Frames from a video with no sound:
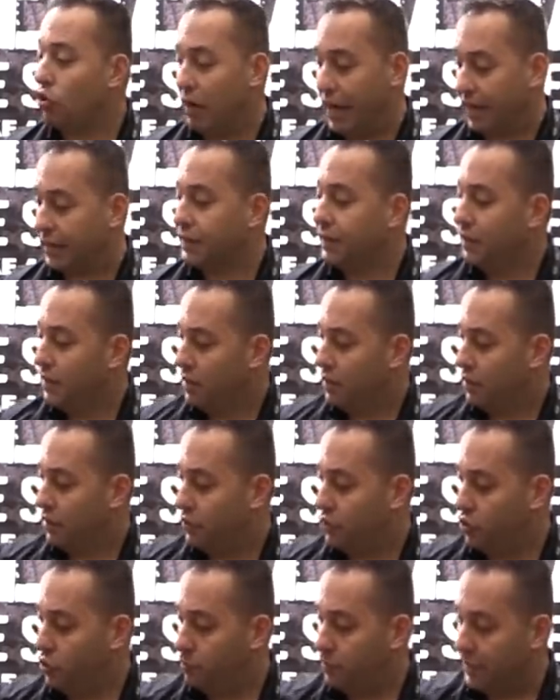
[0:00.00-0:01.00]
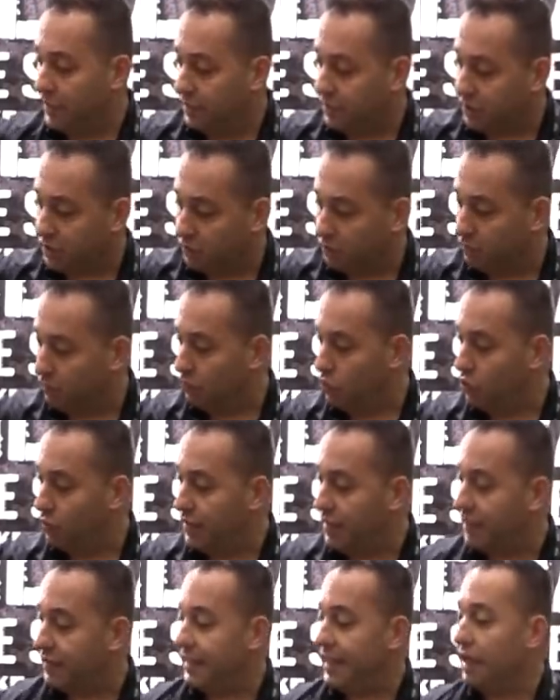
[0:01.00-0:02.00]
Correct. The two pins will move
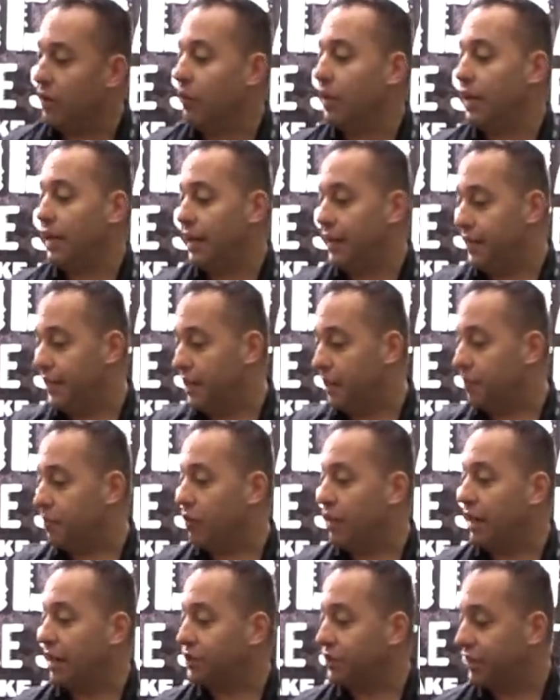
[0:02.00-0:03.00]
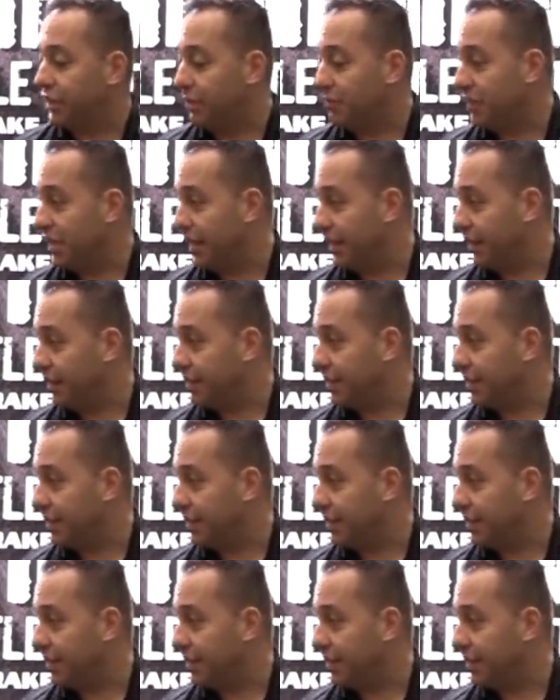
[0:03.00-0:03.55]
out that way, and the upper actually comes out of